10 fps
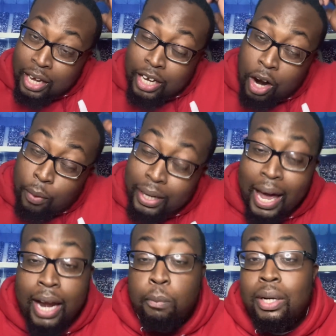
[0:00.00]
he already
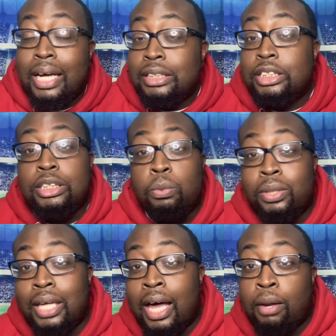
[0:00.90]
had a relationship
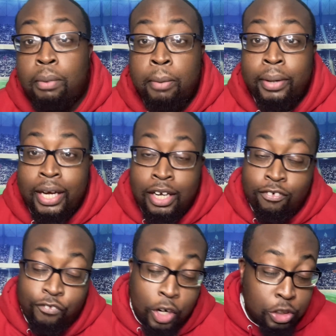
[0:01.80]
with Alabama
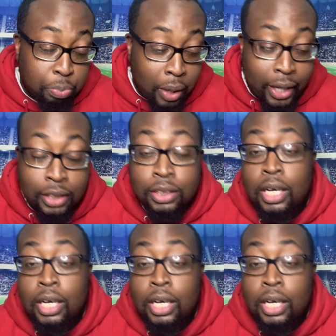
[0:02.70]
in the first place.